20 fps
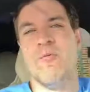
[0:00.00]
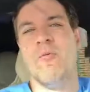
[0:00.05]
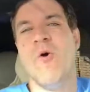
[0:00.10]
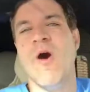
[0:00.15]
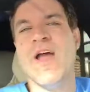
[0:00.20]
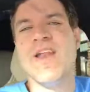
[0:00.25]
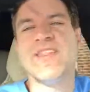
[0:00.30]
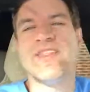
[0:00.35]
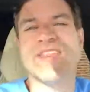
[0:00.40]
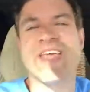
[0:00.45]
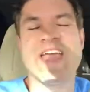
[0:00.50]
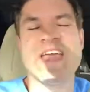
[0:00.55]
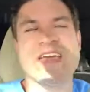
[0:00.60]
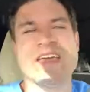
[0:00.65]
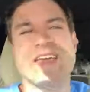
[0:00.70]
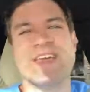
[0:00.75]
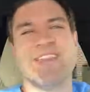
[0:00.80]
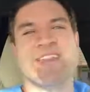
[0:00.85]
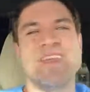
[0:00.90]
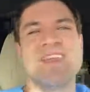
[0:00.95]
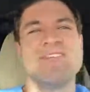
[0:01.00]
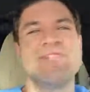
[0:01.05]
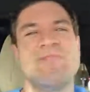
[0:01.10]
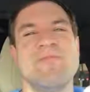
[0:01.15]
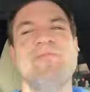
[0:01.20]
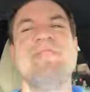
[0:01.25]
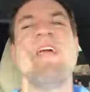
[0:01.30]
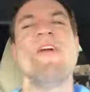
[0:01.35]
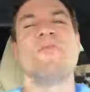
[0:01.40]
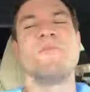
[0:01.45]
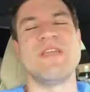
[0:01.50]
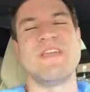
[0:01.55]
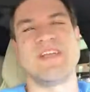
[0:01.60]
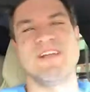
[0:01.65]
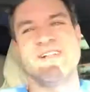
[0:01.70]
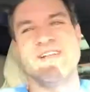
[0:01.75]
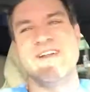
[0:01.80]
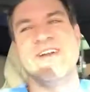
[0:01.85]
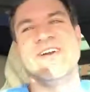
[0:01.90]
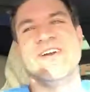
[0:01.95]
One thing that is very
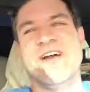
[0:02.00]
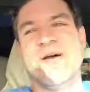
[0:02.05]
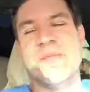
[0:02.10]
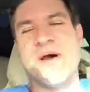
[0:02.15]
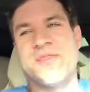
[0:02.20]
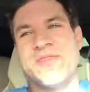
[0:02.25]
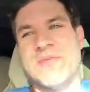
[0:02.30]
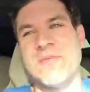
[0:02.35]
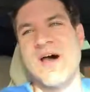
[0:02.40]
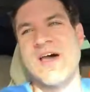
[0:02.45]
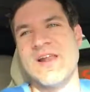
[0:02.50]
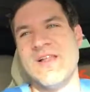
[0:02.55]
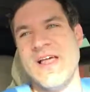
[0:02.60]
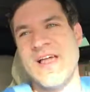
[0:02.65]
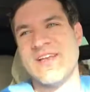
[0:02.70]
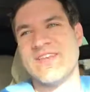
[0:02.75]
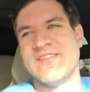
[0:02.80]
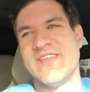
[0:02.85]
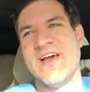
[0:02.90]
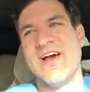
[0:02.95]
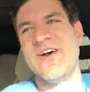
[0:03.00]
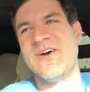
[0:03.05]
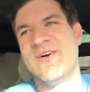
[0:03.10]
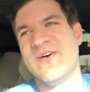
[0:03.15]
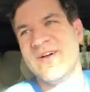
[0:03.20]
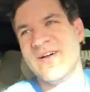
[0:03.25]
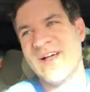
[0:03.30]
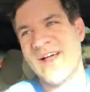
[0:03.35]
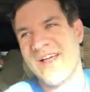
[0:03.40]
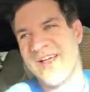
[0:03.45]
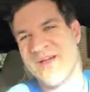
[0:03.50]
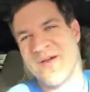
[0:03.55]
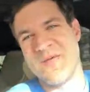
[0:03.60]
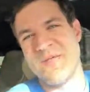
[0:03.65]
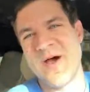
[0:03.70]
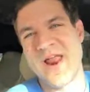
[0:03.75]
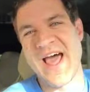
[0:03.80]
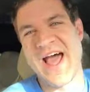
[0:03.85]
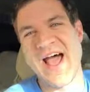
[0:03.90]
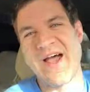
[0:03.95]
clear about the Model X, though, here
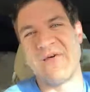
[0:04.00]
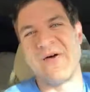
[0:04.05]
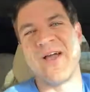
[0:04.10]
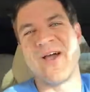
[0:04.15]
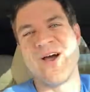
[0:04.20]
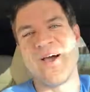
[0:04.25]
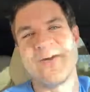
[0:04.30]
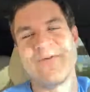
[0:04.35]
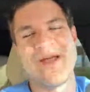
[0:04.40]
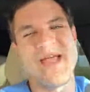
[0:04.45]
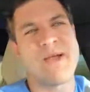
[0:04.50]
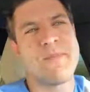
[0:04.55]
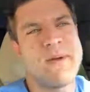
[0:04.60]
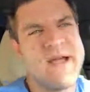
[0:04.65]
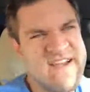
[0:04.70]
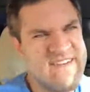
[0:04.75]
I'm on a highway on ramp.